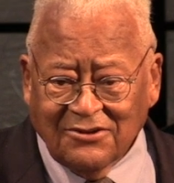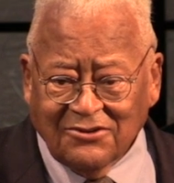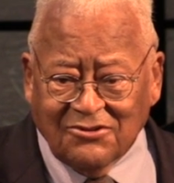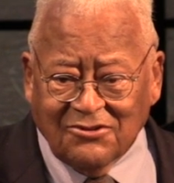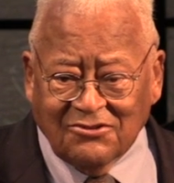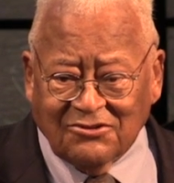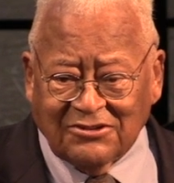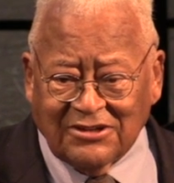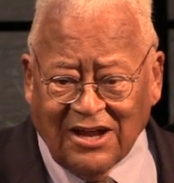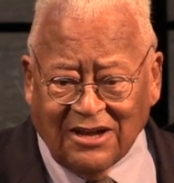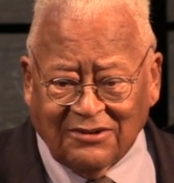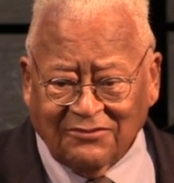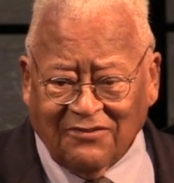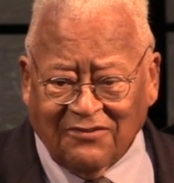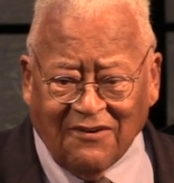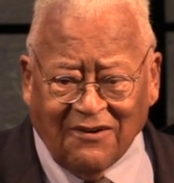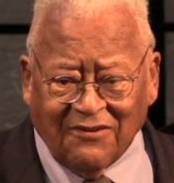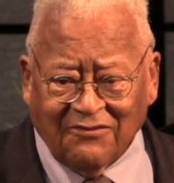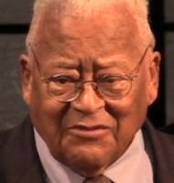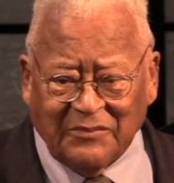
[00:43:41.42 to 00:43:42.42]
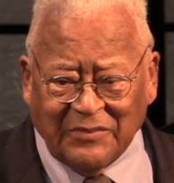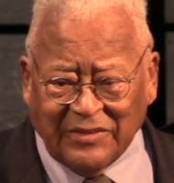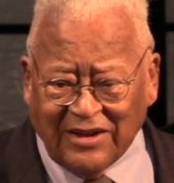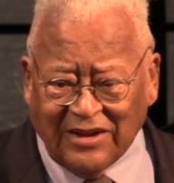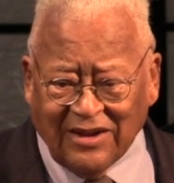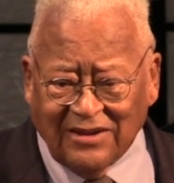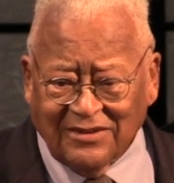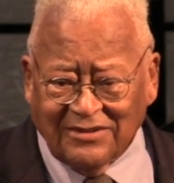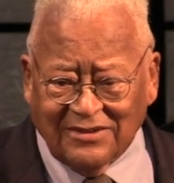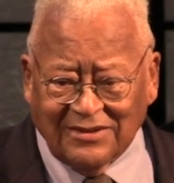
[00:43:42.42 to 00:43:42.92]
you are not far from the
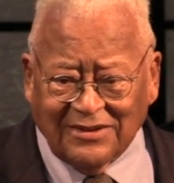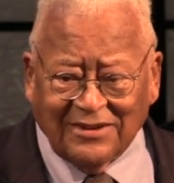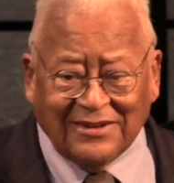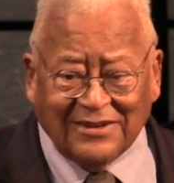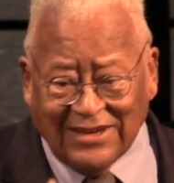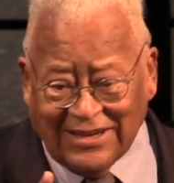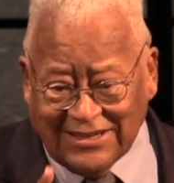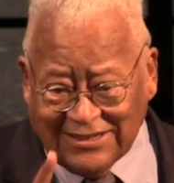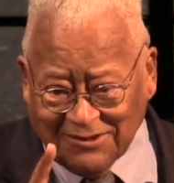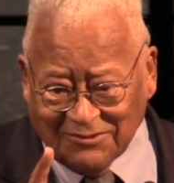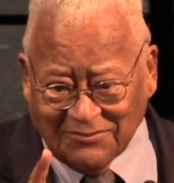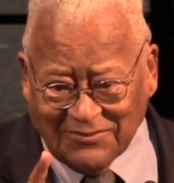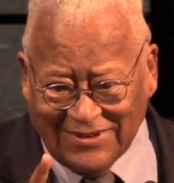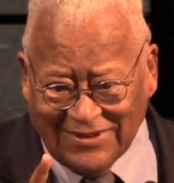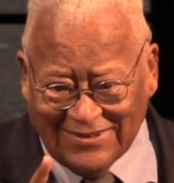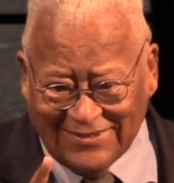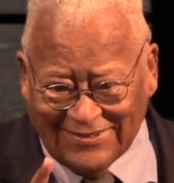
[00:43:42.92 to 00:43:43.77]
kingdom.